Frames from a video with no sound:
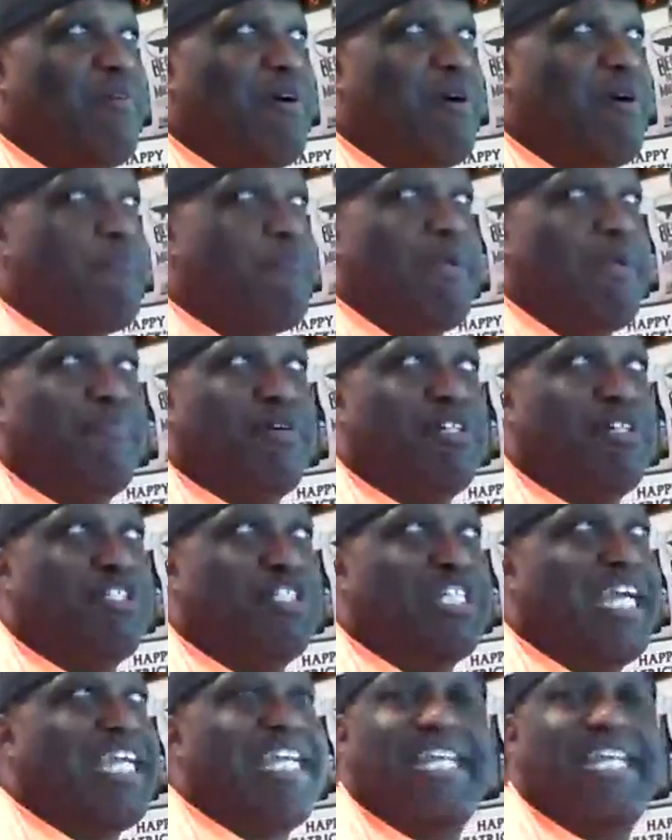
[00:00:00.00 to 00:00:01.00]
people are
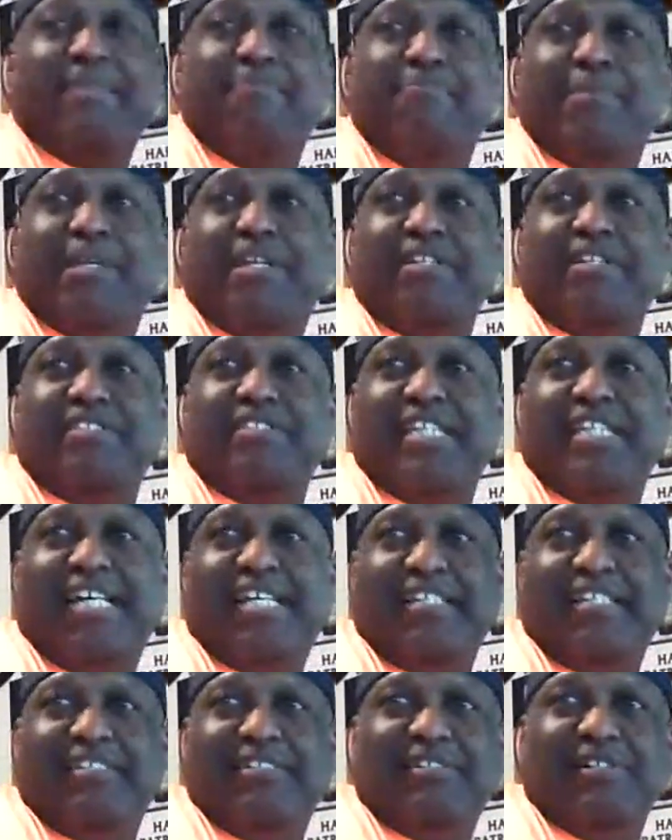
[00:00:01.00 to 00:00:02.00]
checking in beers at
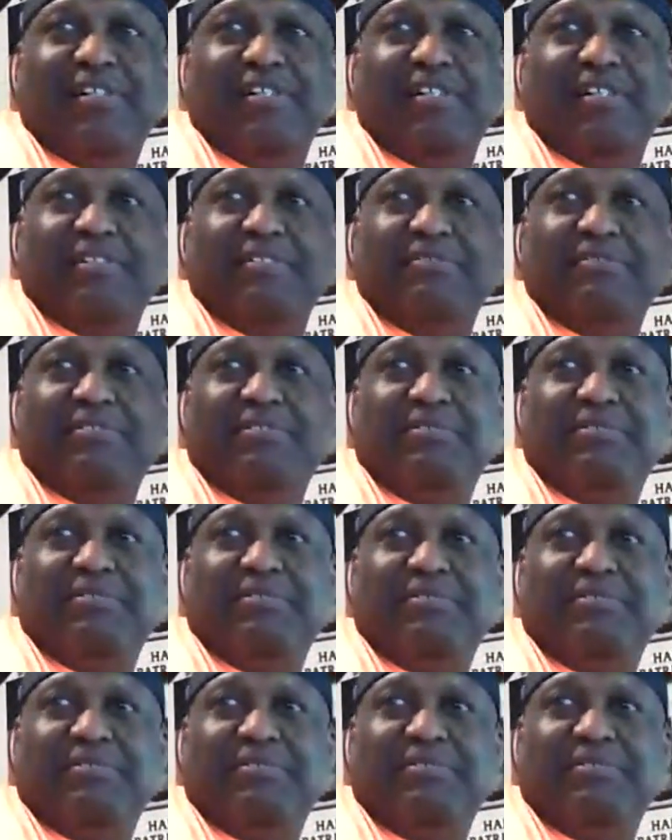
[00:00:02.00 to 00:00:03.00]
or oh
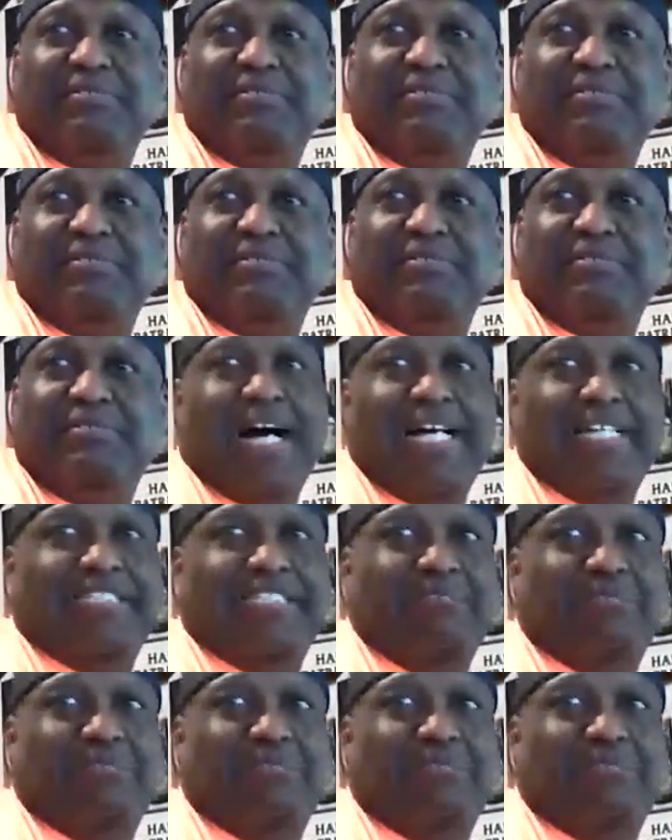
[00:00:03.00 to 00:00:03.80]
okay why is the most